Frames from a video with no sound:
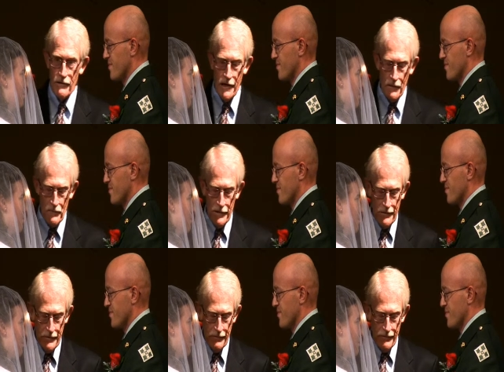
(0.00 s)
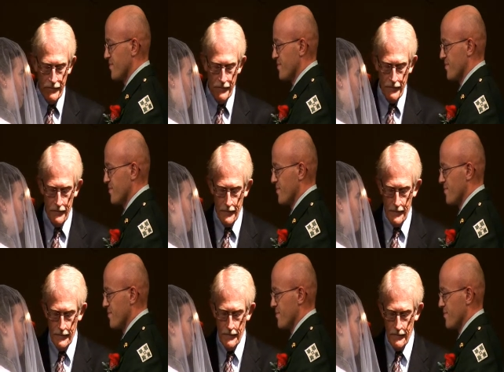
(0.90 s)
Speaker 1: your helpmeet,
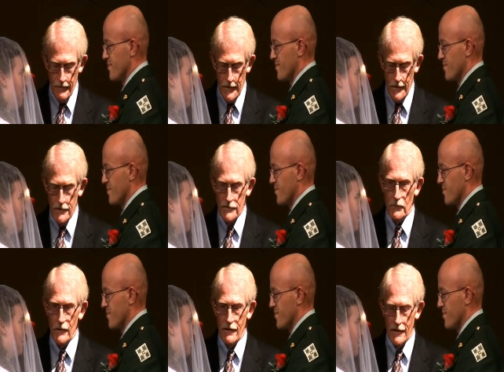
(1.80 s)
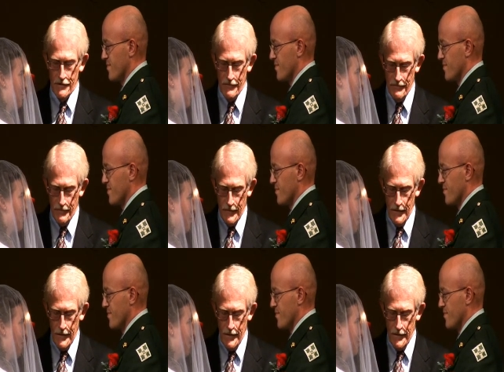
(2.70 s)
your, helpmeet. your sweetheart, your,
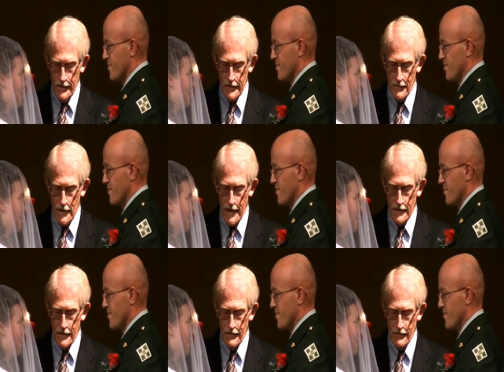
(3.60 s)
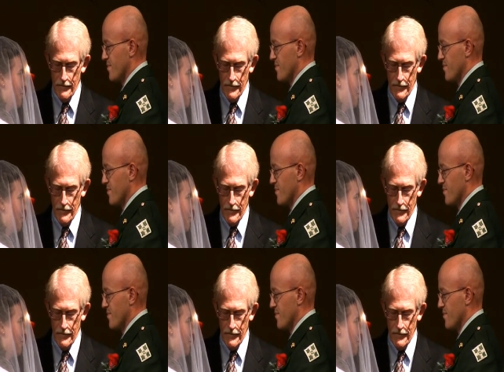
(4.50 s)
sweetheart. your companion, your